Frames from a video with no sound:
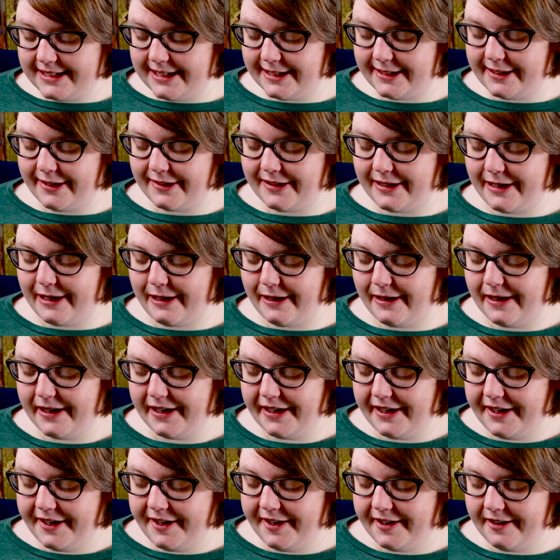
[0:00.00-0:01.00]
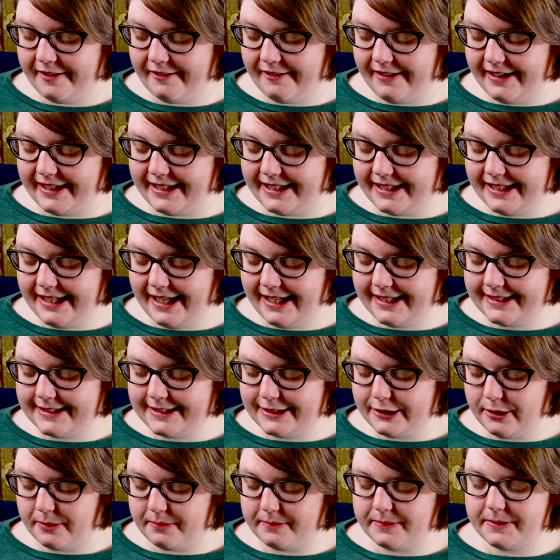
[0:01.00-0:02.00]
still not there. Right,
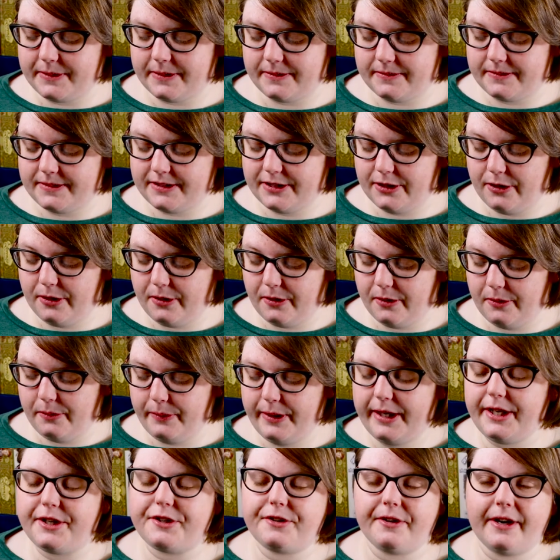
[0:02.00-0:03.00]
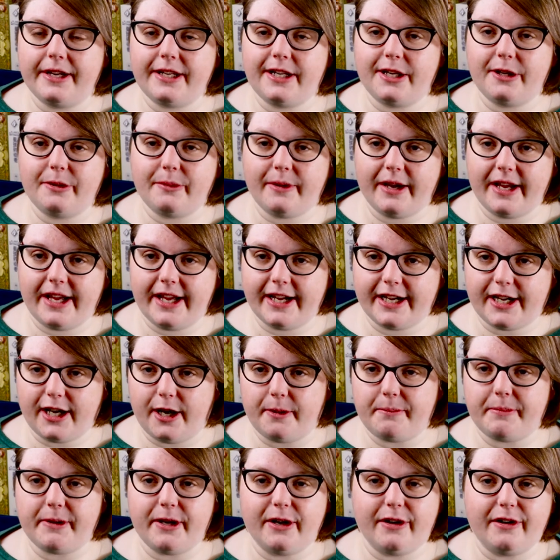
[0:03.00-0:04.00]
next up. So we traded away a
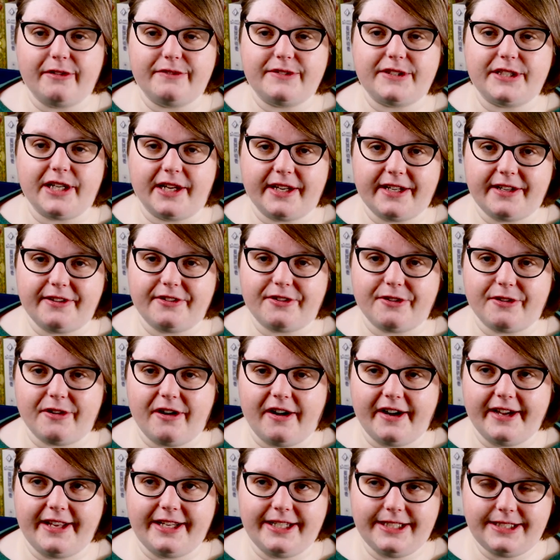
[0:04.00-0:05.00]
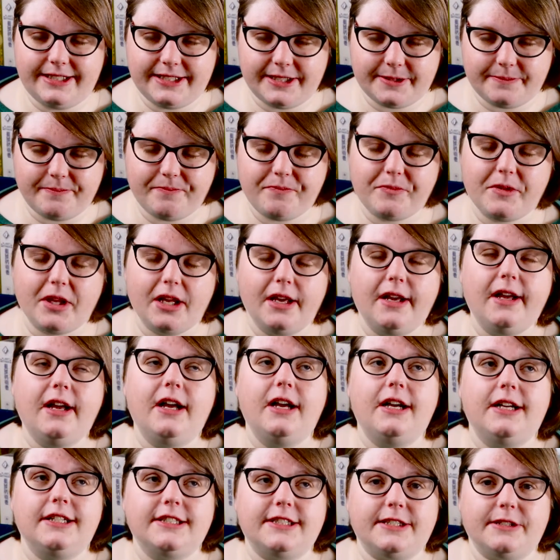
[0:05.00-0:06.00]
copy of Dinosaur Island.
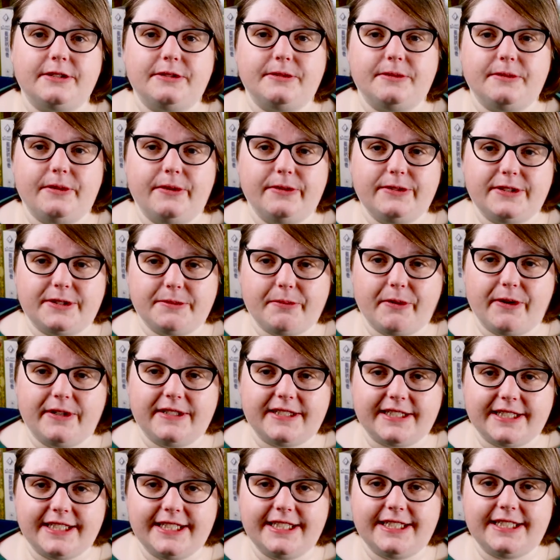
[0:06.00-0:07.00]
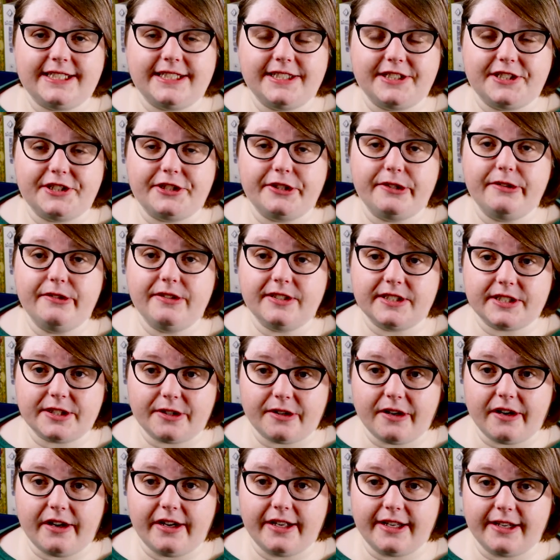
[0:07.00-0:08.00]
So unsurprisingly, since
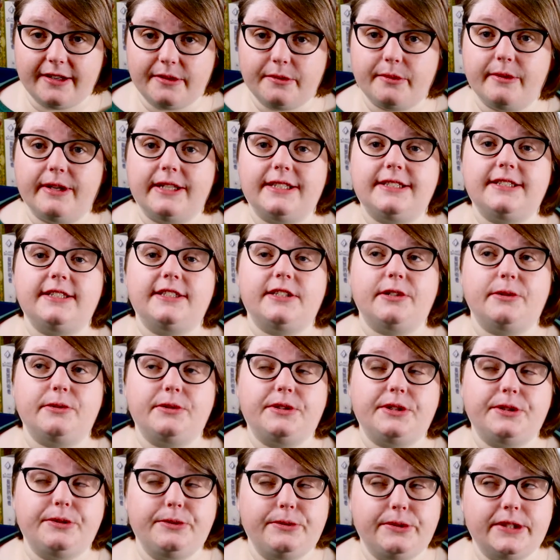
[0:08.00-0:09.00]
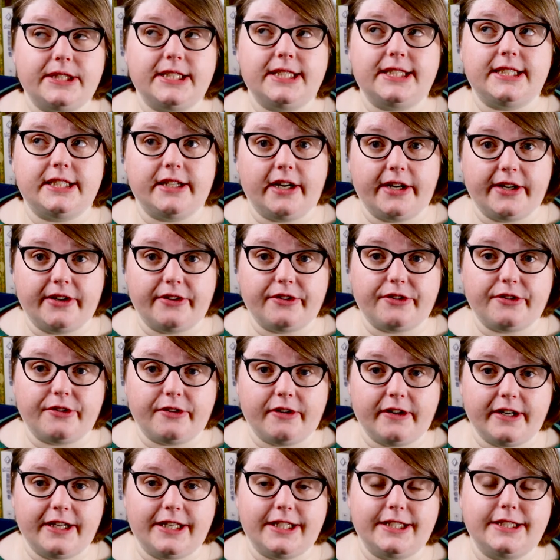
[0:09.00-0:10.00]
Julisaur Island went, so too did
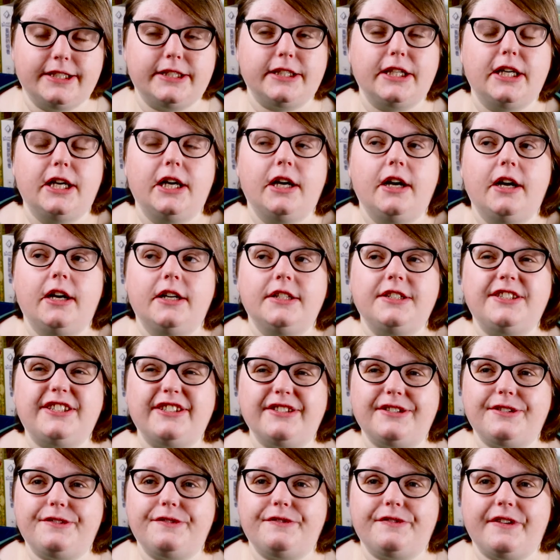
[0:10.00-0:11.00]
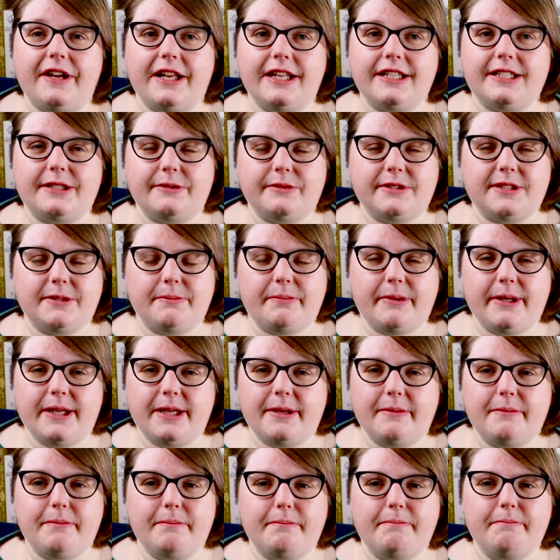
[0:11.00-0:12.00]
Dinosaur Island. Just felt it was a
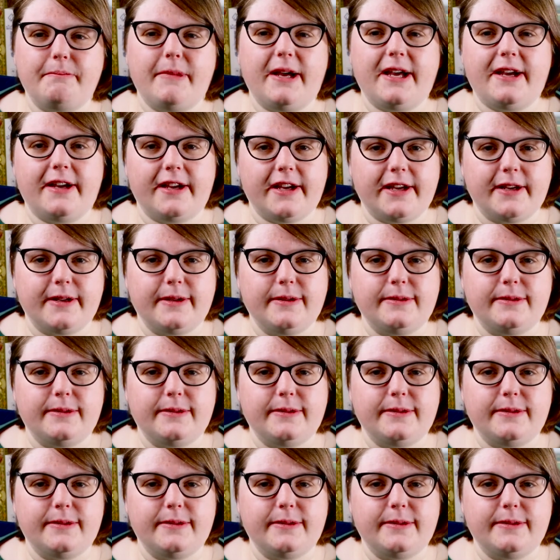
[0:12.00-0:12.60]
bit meh.